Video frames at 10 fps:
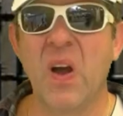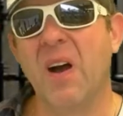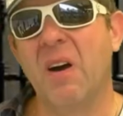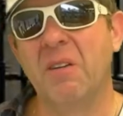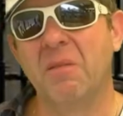
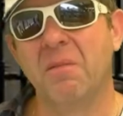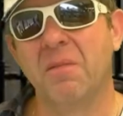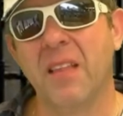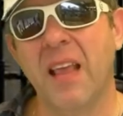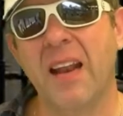Well,
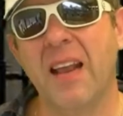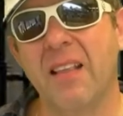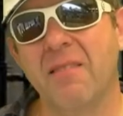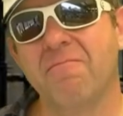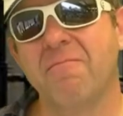
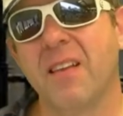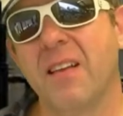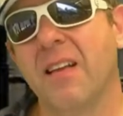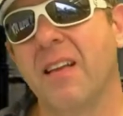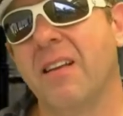that...
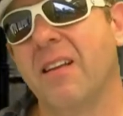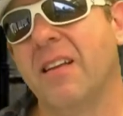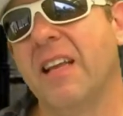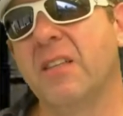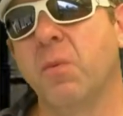
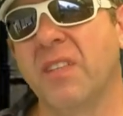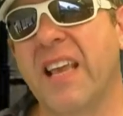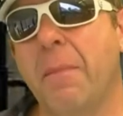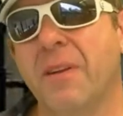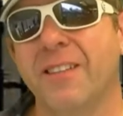guess what's
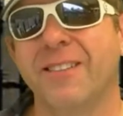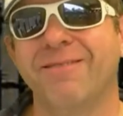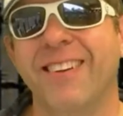happened?